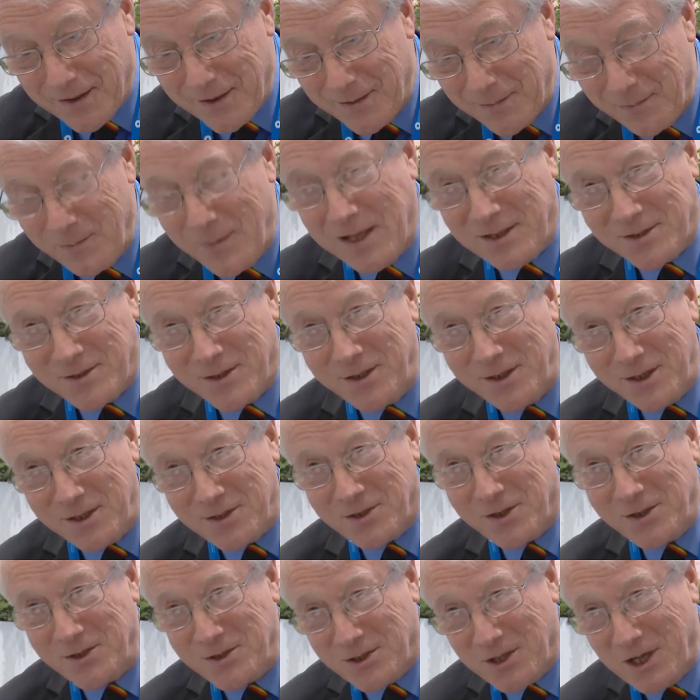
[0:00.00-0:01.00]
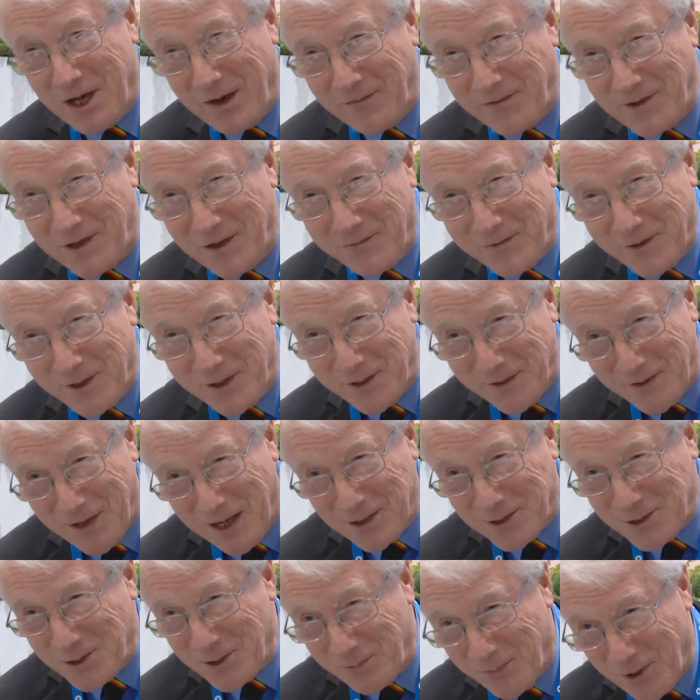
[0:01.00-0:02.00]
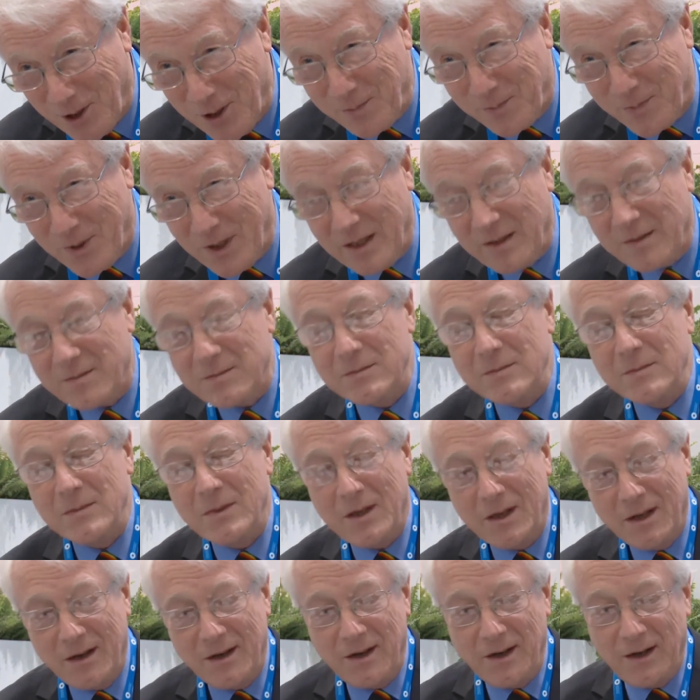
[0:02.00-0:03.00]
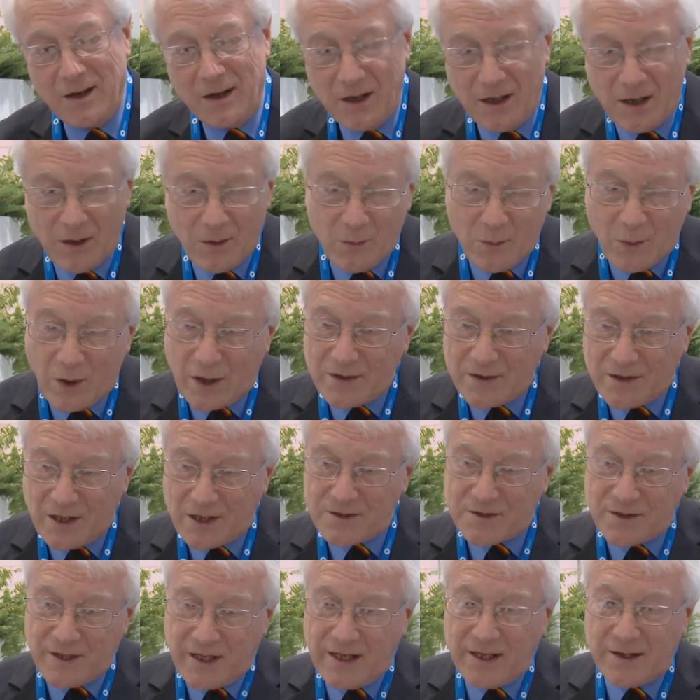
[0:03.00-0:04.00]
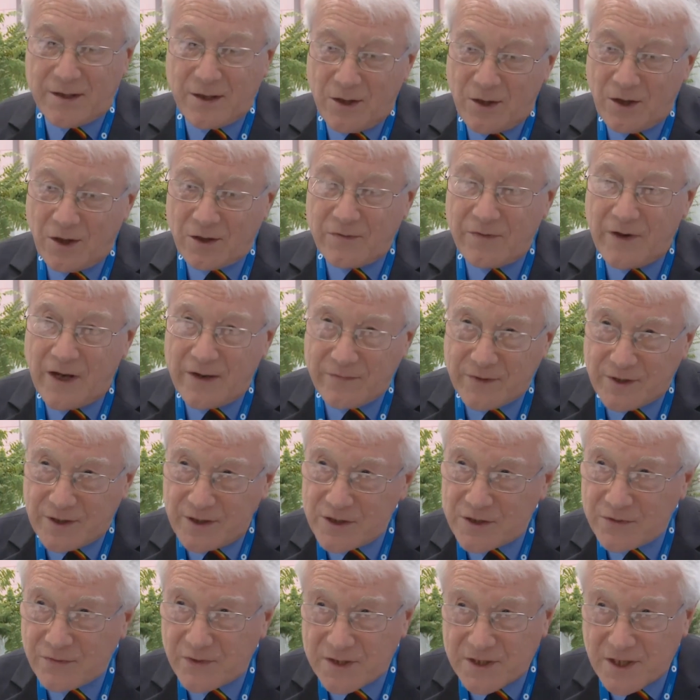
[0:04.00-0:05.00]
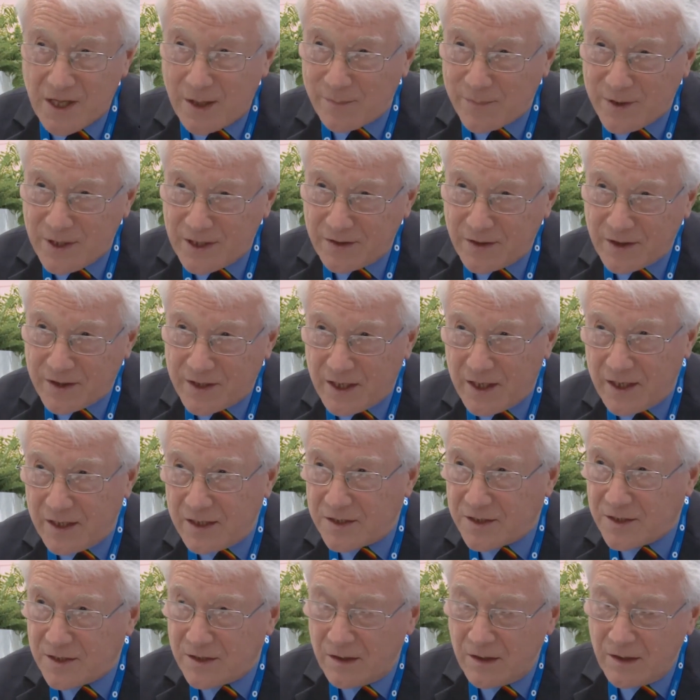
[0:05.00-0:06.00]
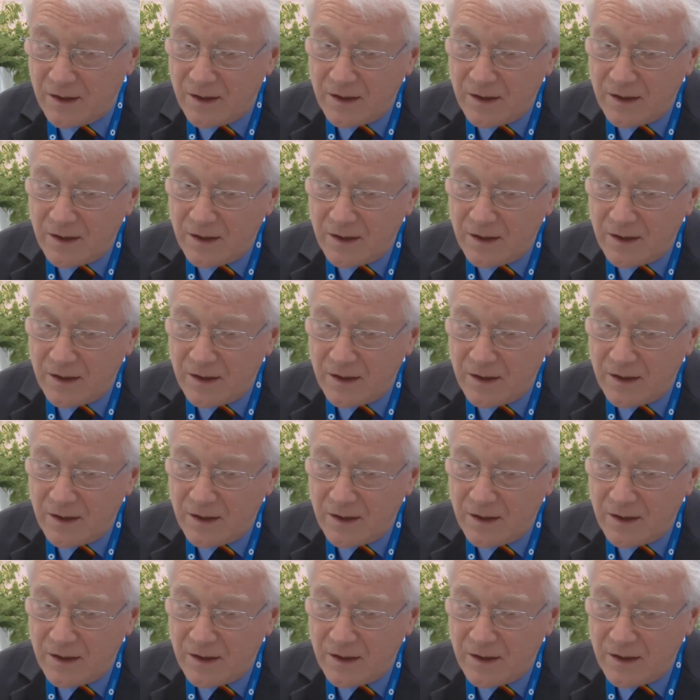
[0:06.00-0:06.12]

Medicine is conservative, and that's appropriate. One does need a lot of evidence for something that is